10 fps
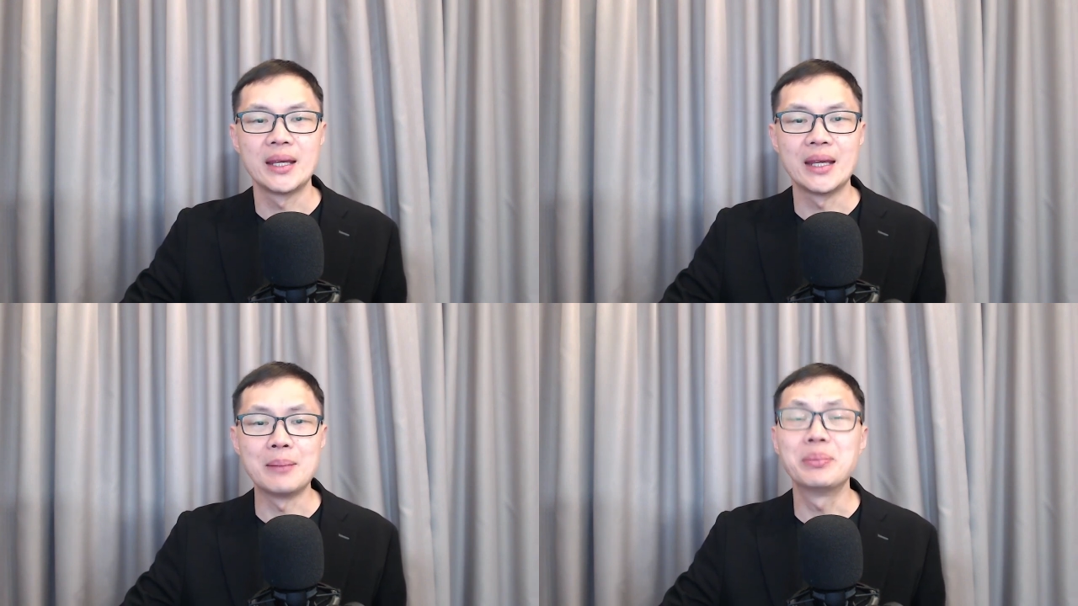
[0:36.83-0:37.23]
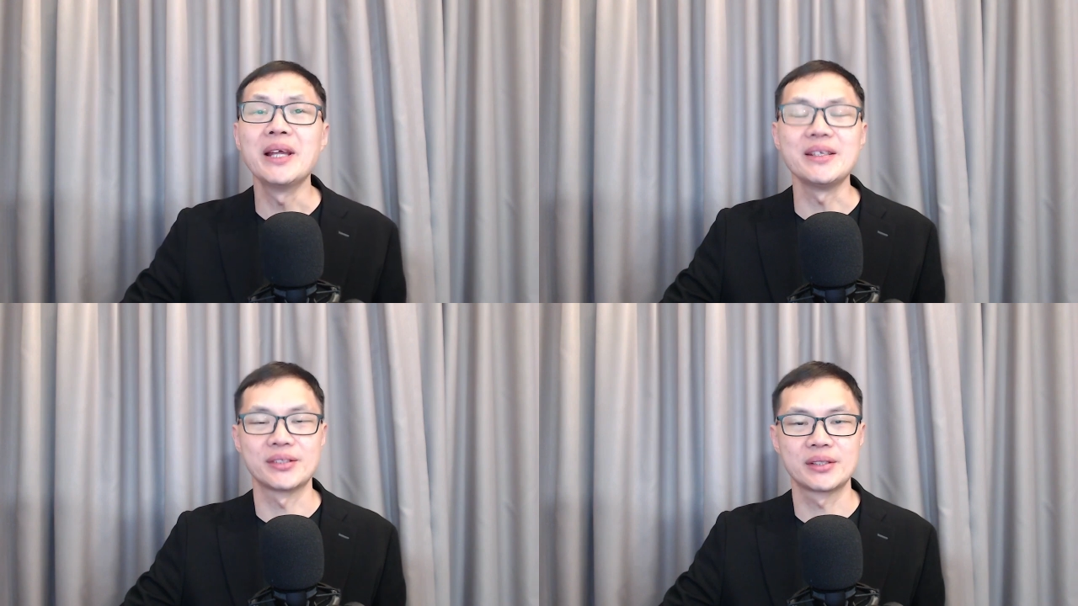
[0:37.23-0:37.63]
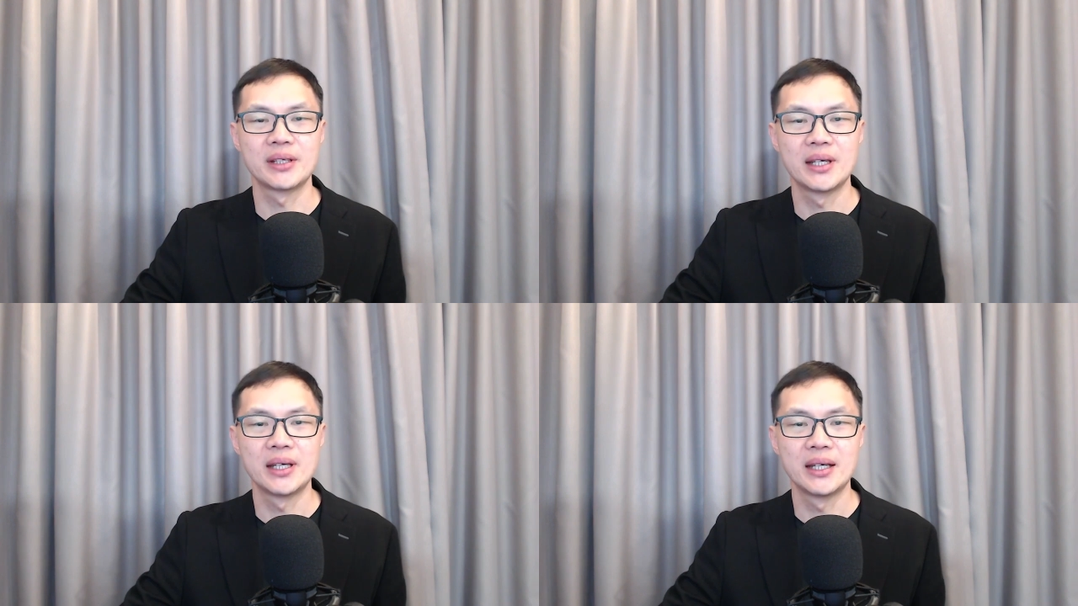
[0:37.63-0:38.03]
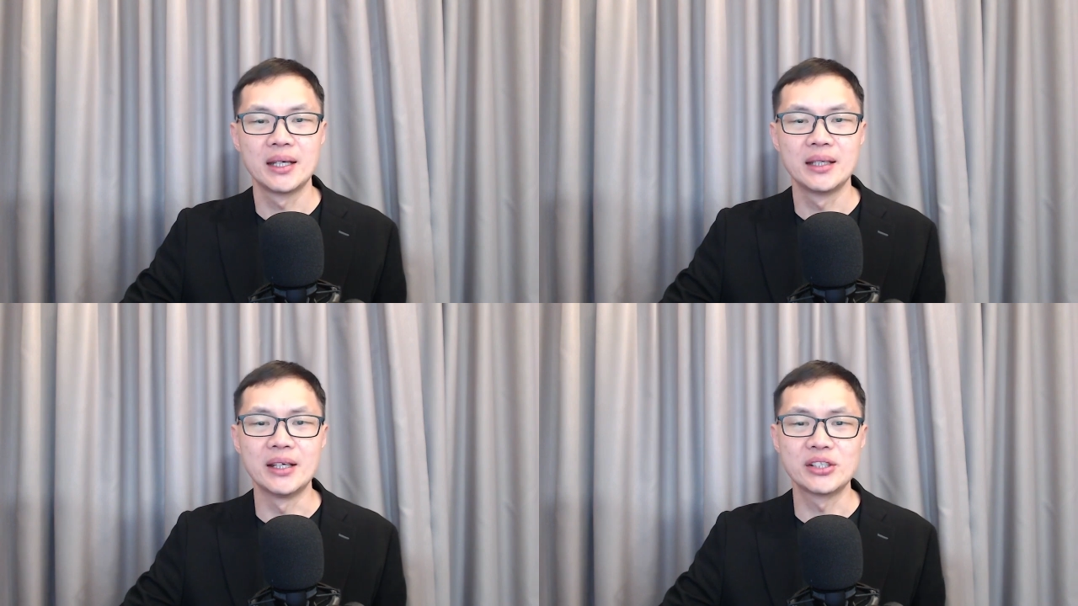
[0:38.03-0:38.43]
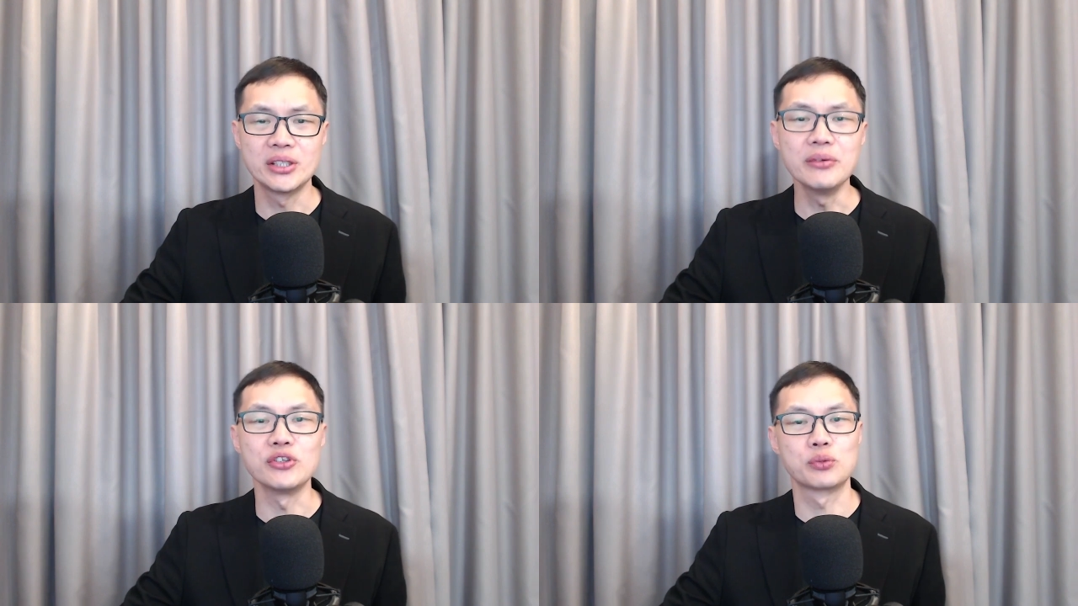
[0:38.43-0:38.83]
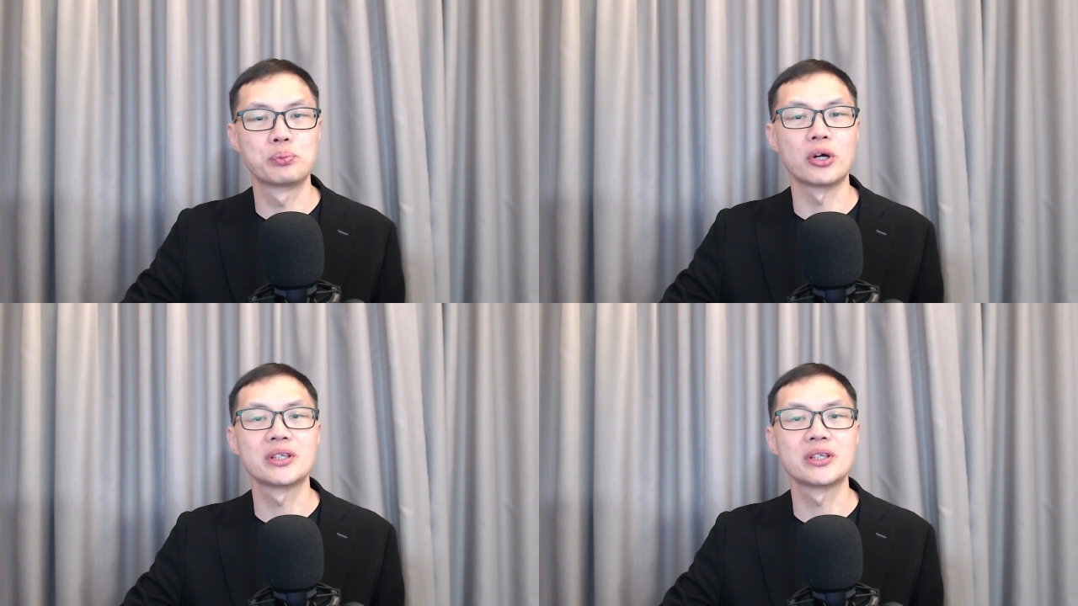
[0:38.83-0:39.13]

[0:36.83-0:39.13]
In place, the Assyrians brought